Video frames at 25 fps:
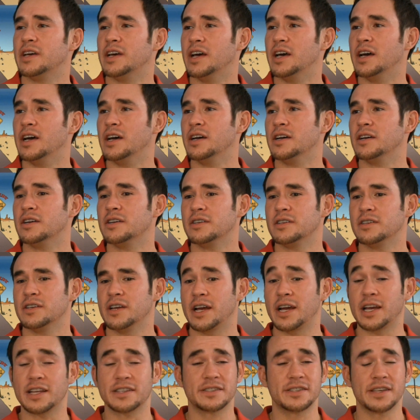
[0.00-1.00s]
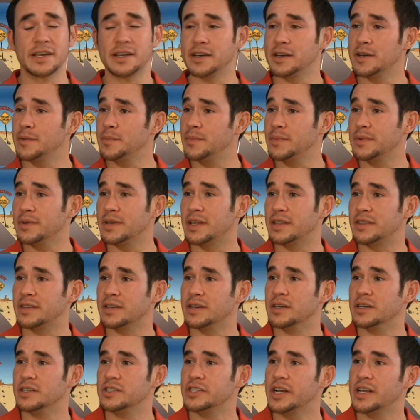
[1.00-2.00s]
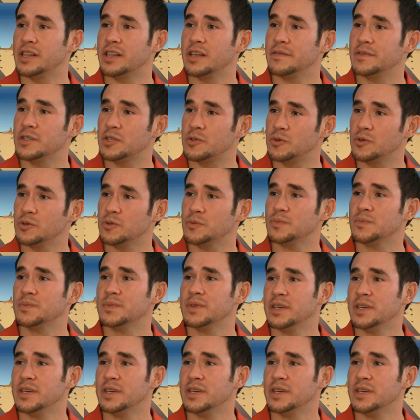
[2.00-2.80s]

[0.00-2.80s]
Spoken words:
I got set up at the John Lovitz Room.